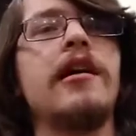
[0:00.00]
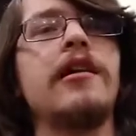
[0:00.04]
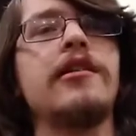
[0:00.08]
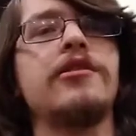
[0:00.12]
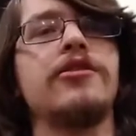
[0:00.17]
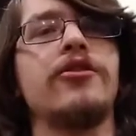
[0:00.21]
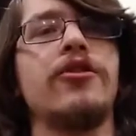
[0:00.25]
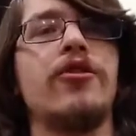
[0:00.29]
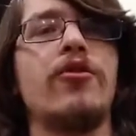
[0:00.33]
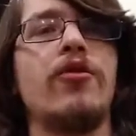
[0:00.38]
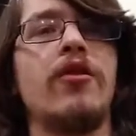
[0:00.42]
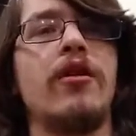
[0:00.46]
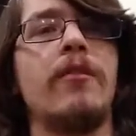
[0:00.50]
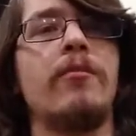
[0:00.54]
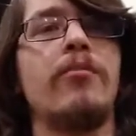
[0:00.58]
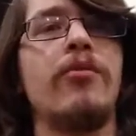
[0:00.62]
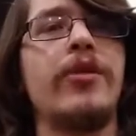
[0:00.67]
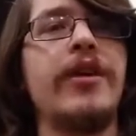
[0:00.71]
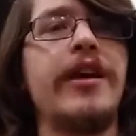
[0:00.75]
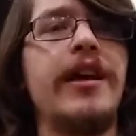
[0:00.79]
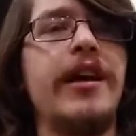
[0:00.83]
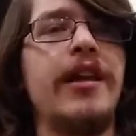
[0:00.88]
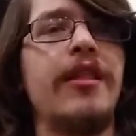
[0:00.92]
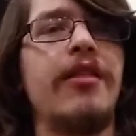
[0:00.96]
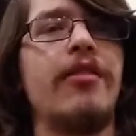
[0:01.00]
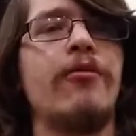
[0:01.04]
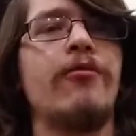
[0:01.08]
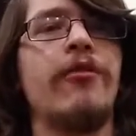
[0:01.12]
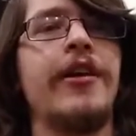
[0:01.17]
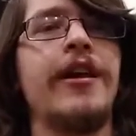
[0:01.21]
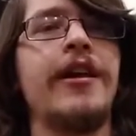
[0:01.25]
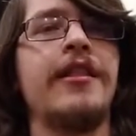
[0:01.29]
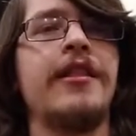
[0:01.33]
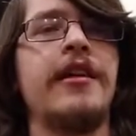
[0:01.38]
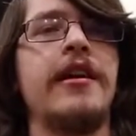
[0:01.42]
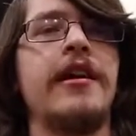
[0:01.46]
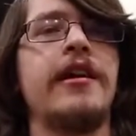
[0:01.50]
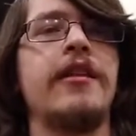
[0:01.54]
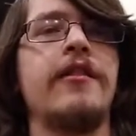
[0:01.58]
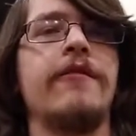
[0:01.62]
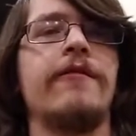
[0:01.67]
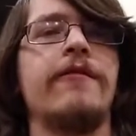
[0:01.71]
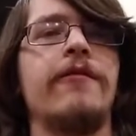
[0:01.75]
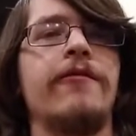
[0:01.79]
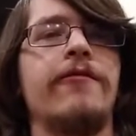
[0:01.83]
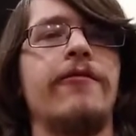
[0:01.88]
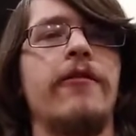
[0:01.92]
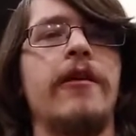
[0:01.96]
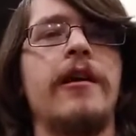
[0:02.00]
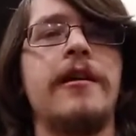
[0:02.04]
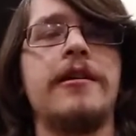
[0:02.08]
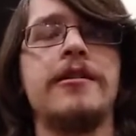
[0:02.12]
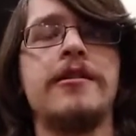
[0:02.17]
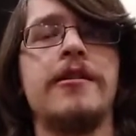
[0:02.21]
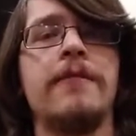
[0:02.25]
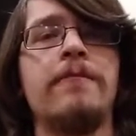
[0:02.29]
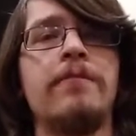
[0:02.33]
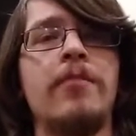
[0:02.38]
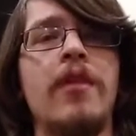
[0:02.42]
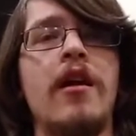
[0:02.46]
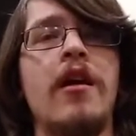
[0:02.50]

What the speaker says: So you want to breathe right at the end of the phrase.